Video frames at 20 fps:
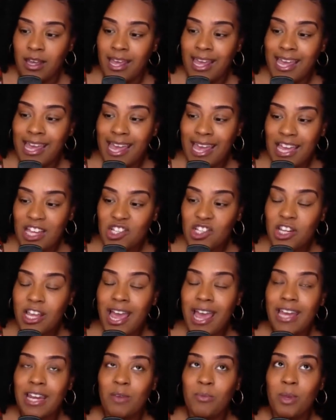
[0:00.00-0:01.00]
and
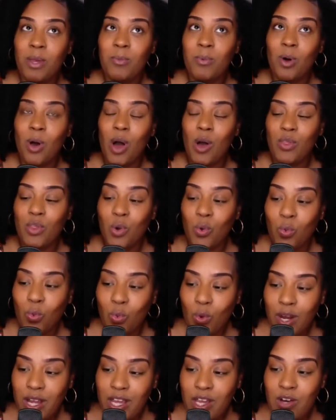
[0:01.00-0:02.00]
educating people on the
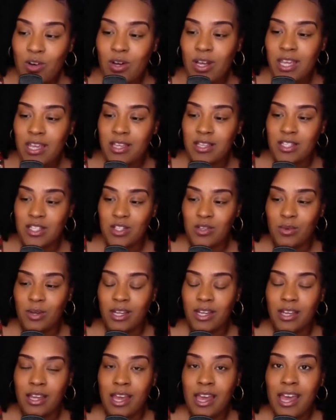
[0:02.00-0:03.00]
real
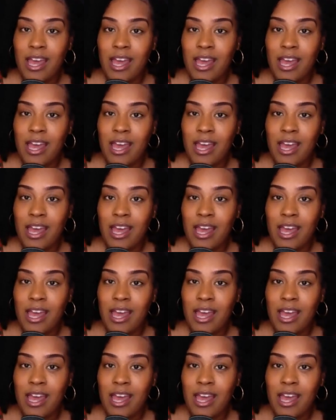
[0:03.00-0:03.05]
history